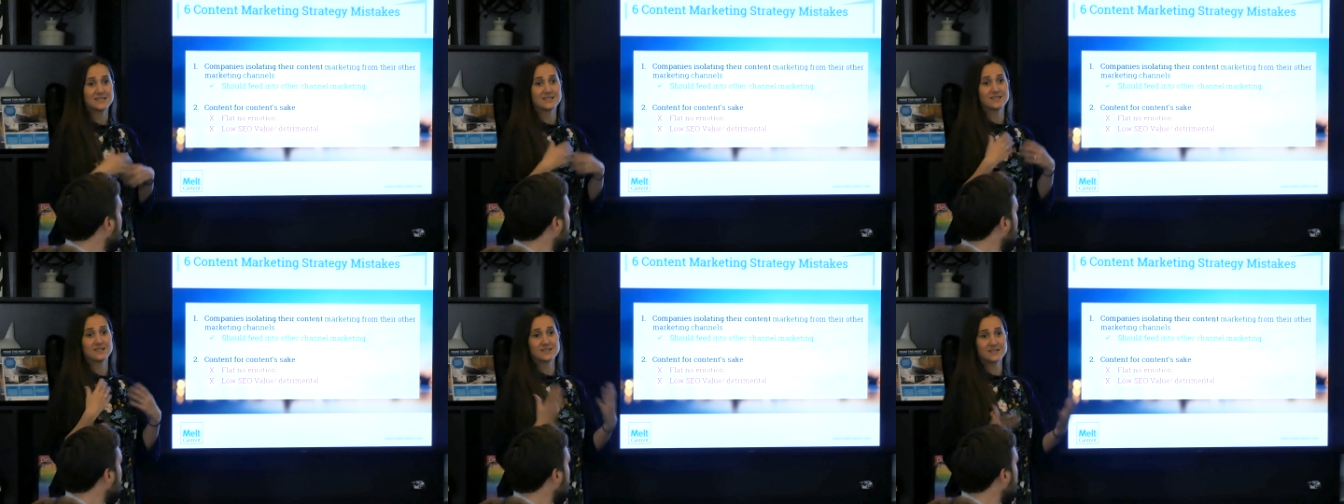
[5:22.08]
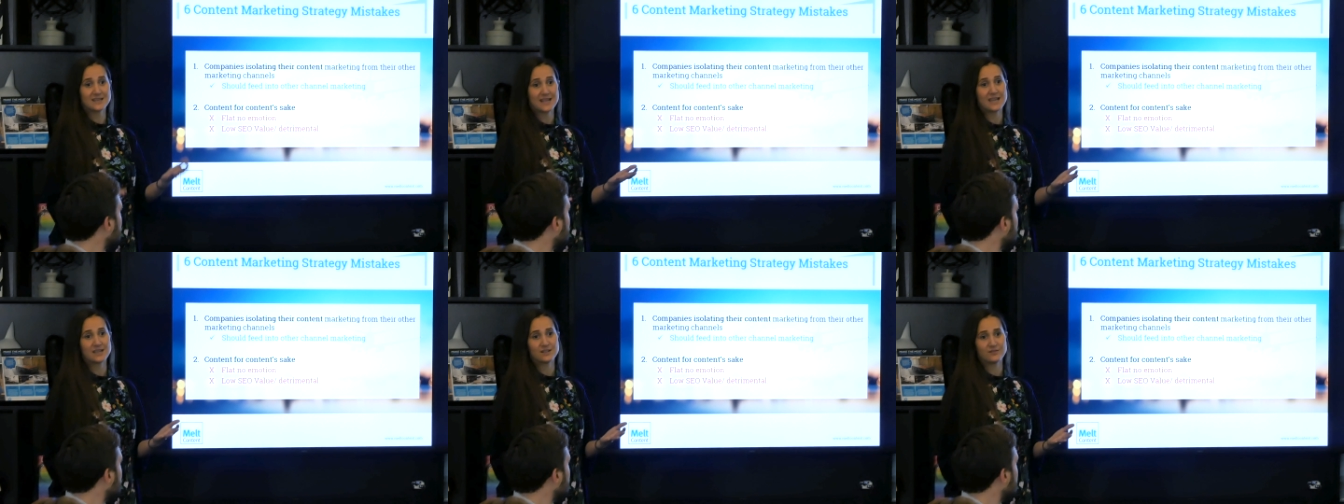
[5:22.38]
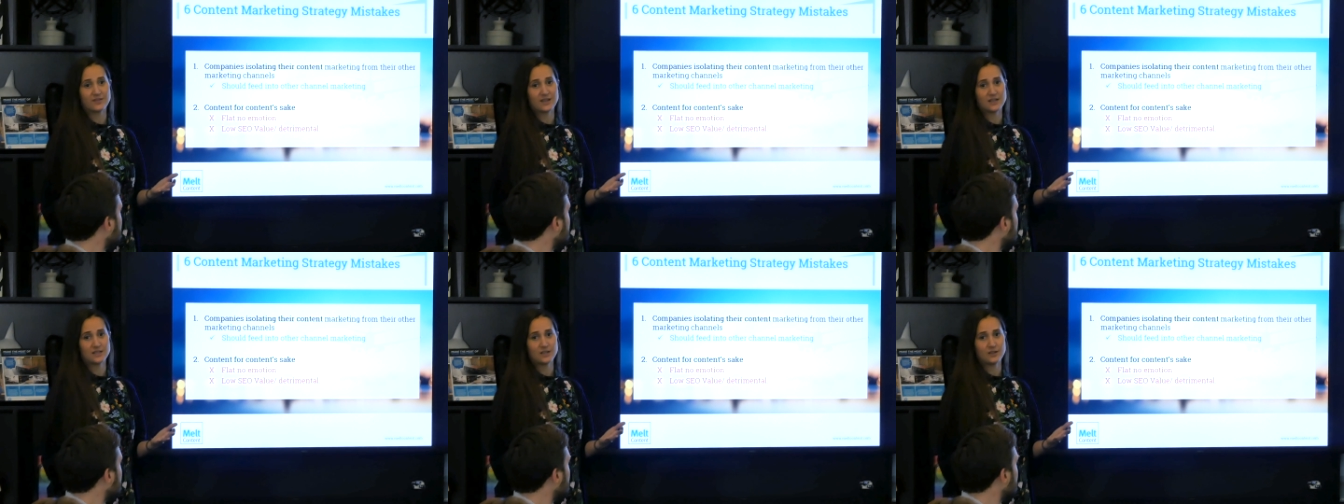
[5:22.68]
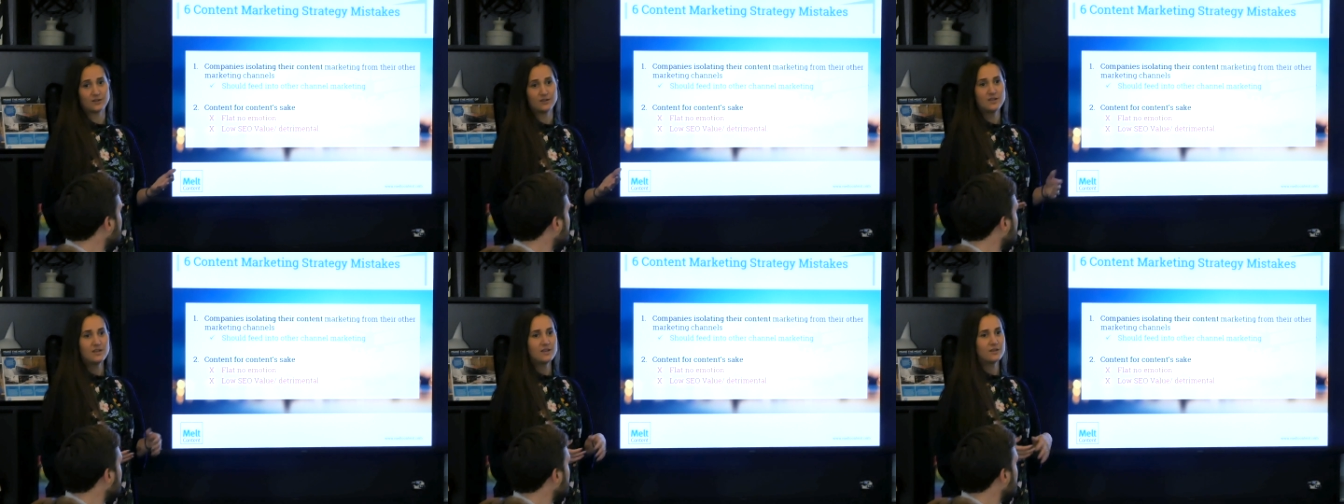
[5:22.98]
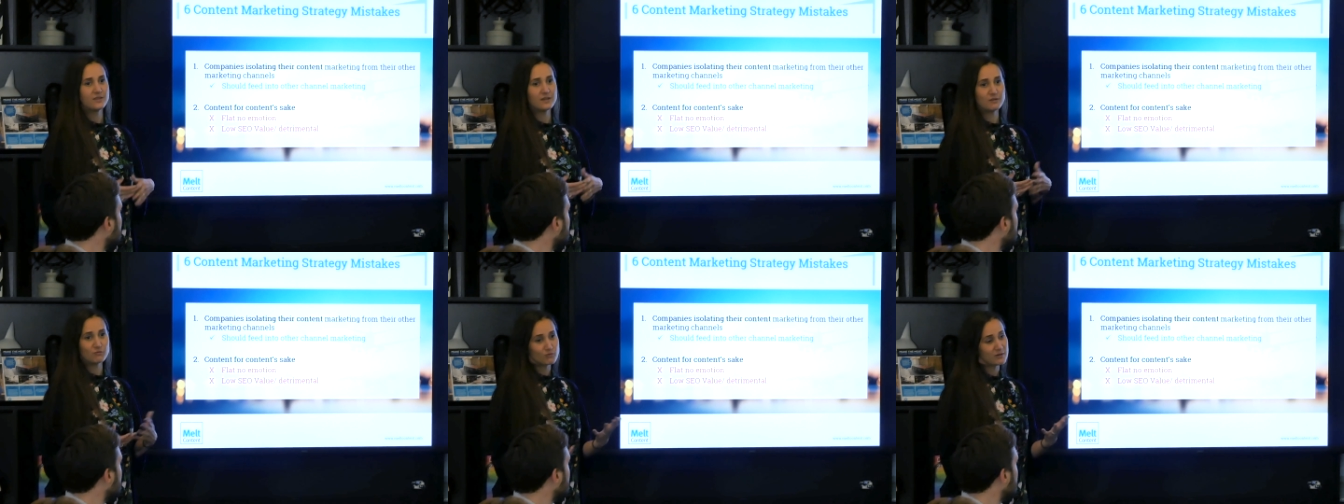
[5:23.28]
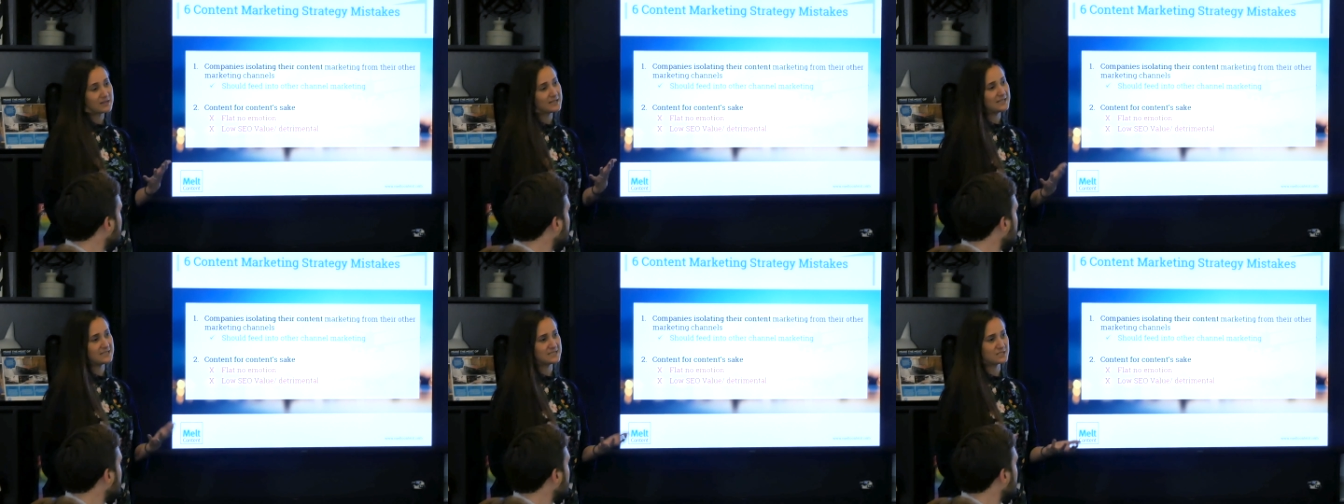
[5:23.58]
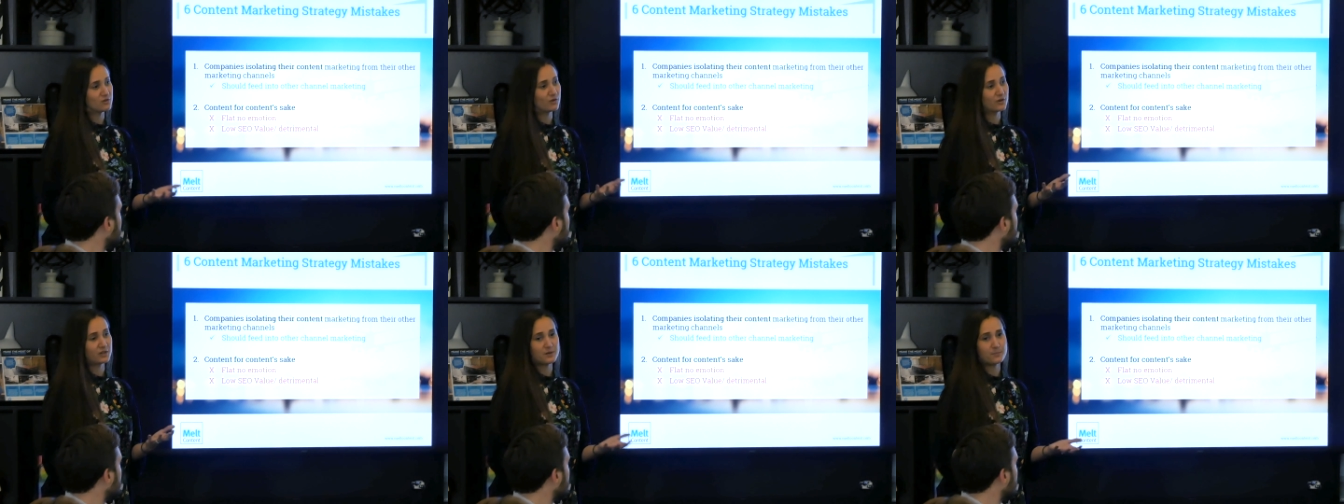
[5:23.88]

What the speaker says: that doesn't add value, that really is not